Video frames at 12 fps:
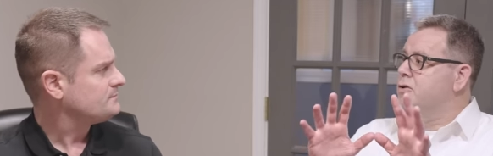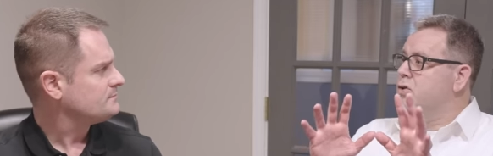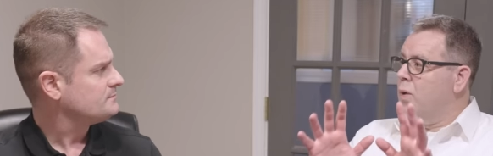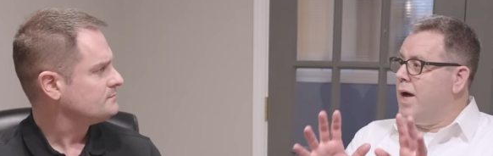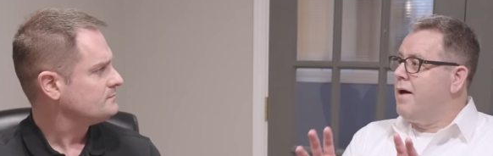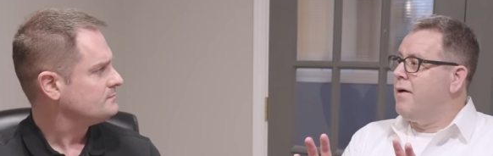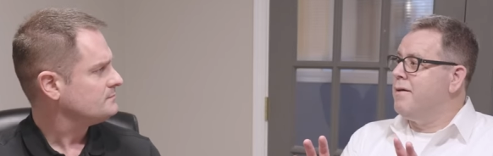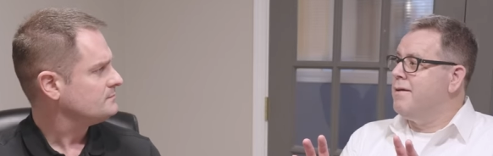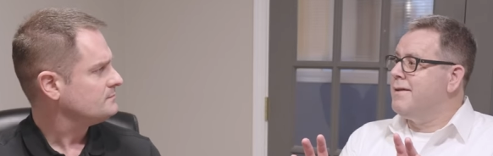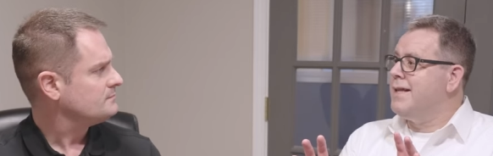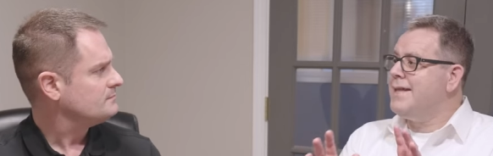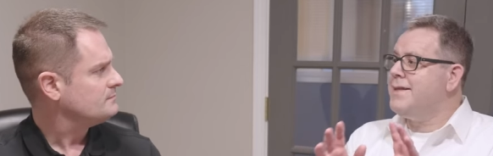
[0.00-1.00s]
Speaker 1: dwell.
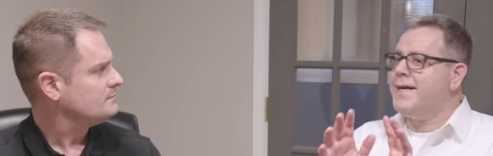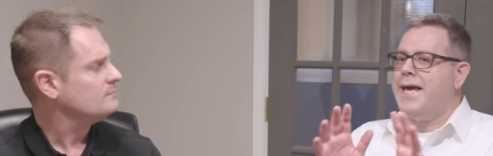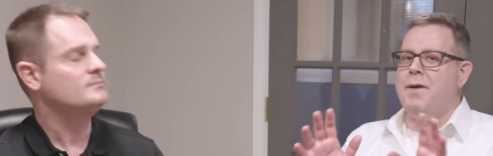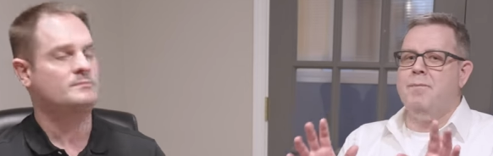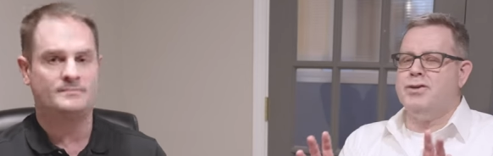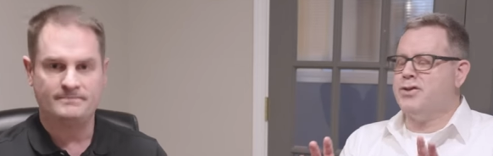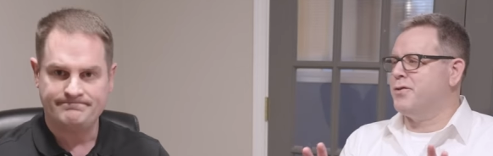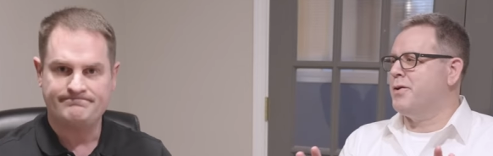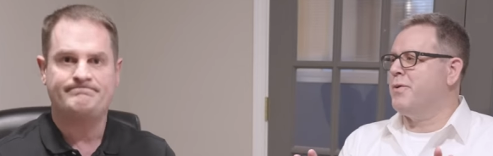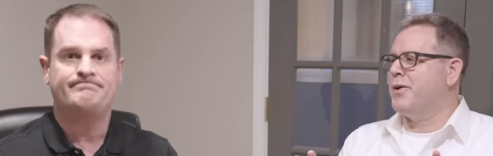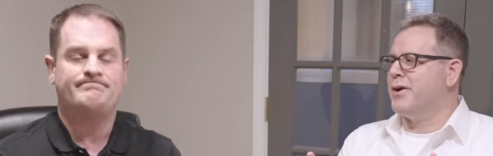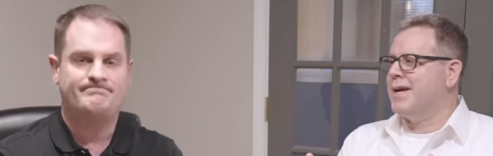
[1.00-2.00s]
Let the
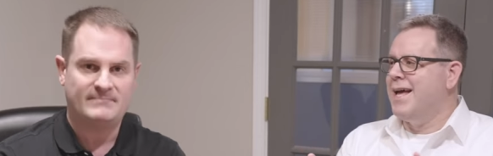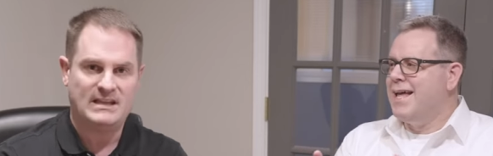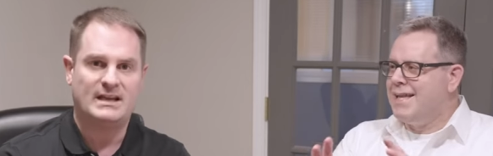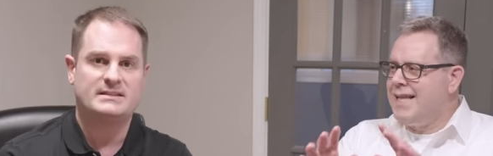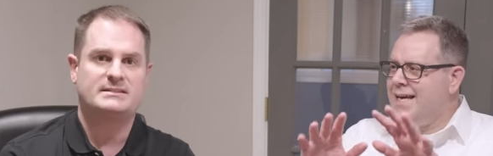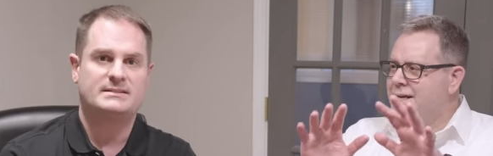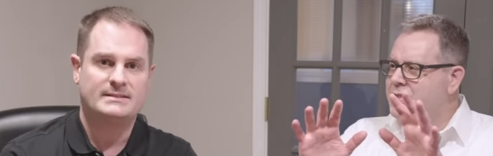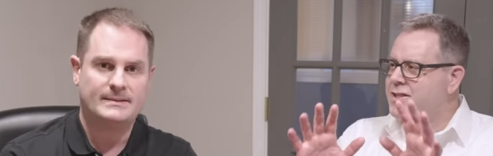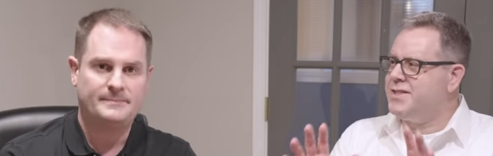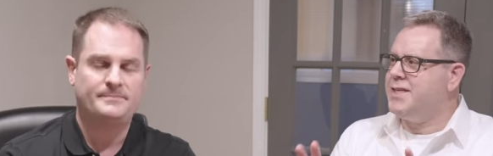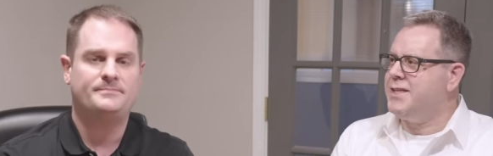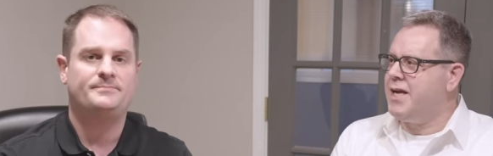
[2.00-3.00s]
chemistry work. Yes. Let it
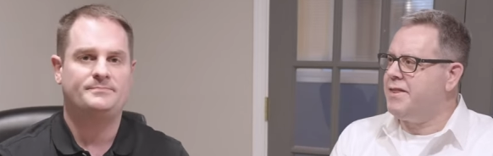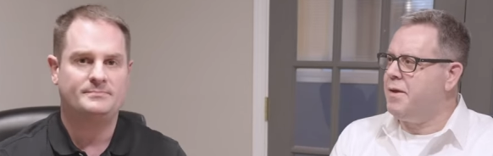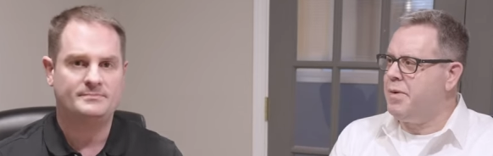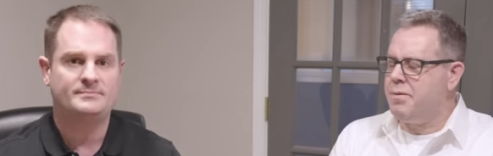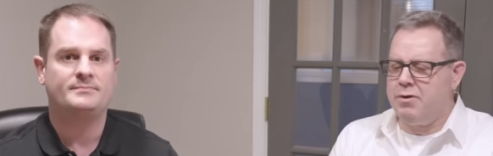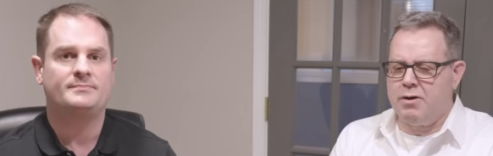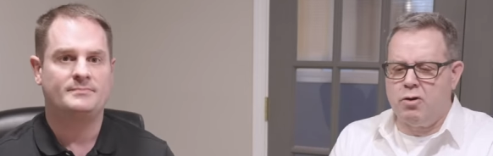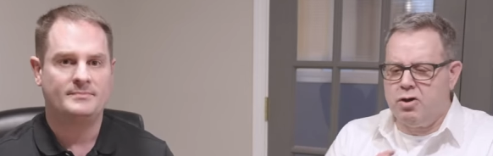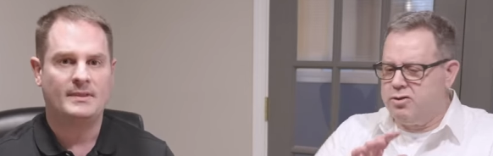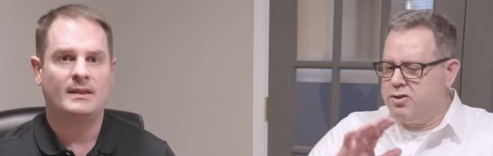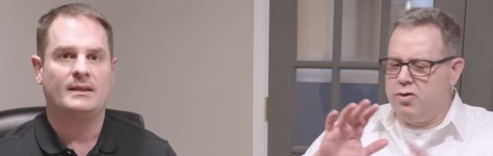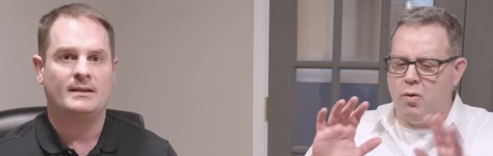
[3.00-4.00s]
just sit there. I think people
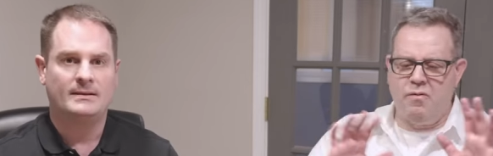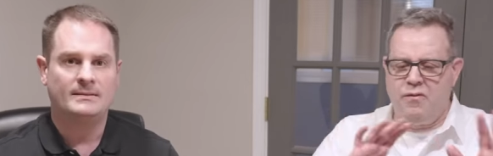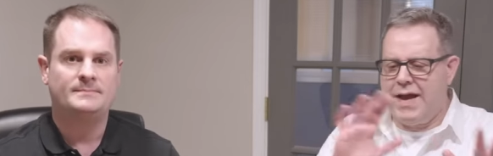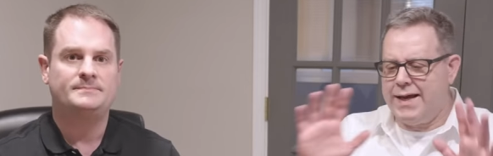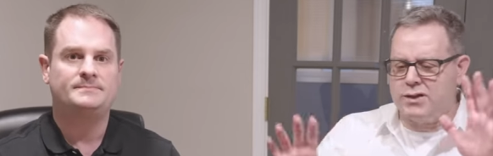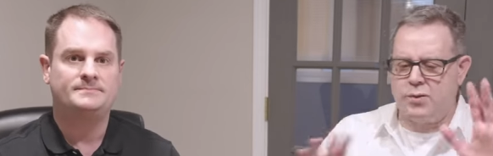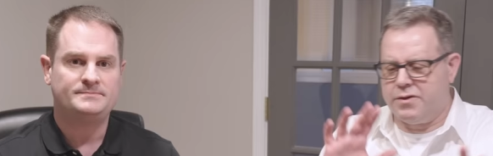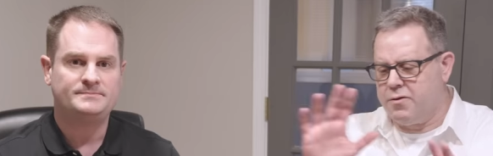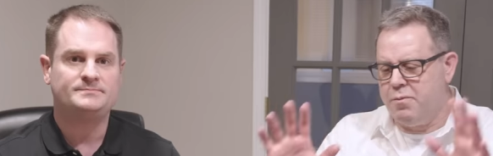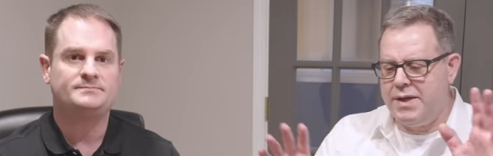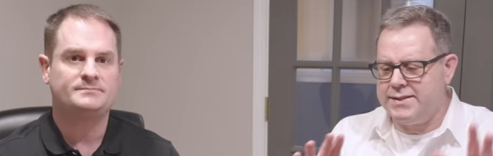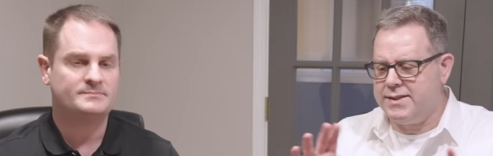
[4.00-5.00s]
are so fast with
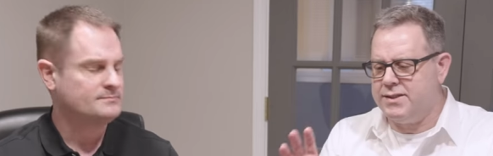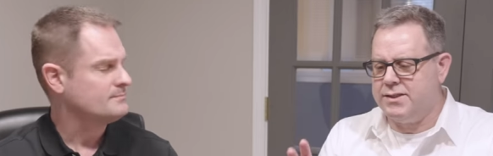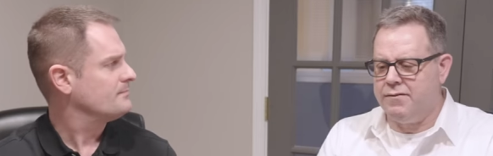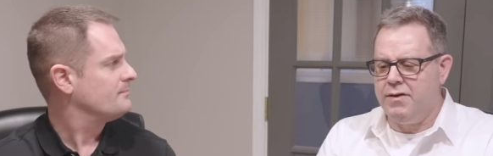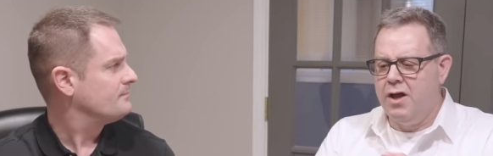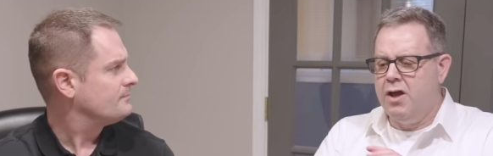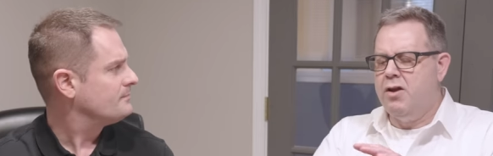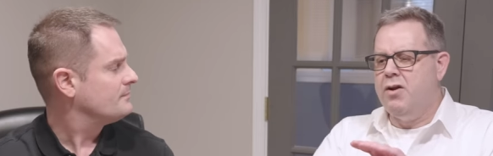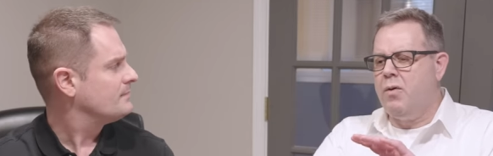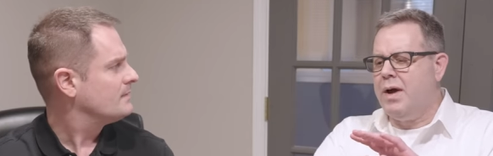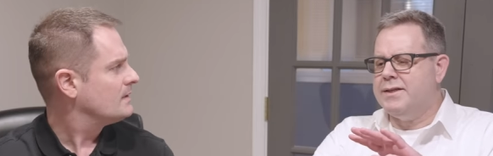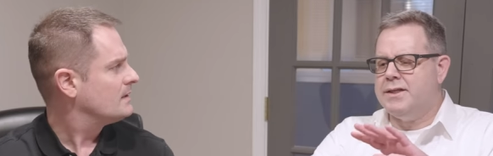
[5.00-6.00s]
their mitts and stuff.
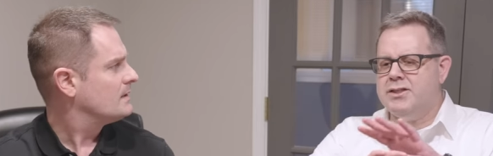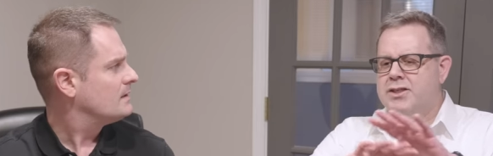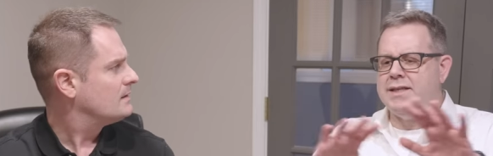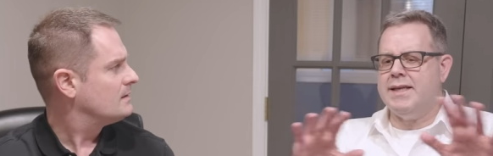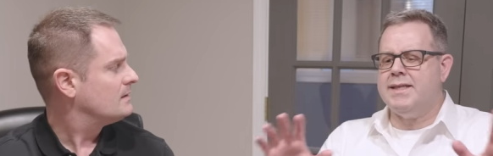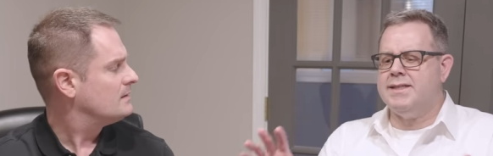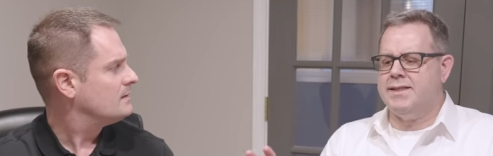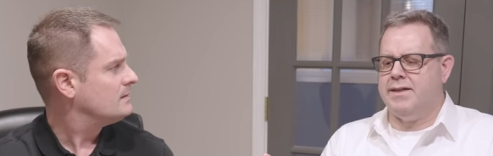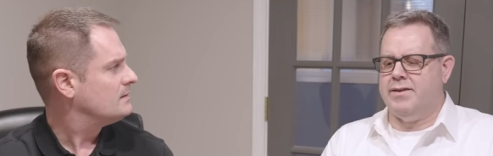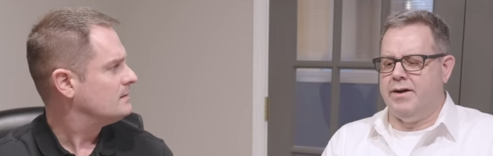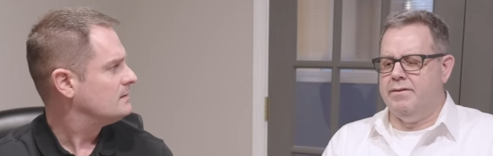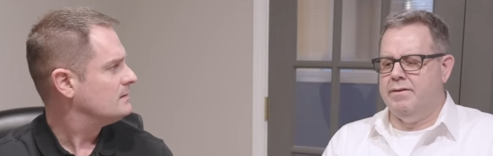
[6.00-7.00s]
No, I say just let it
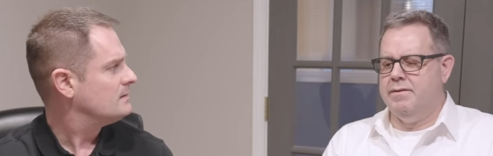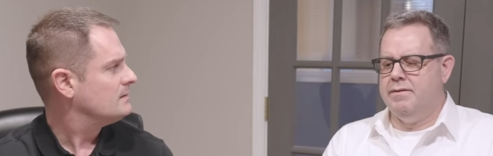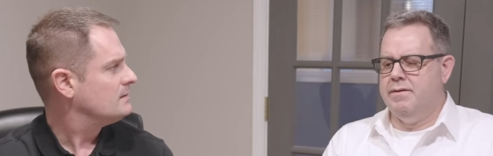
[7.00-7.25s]
sit there.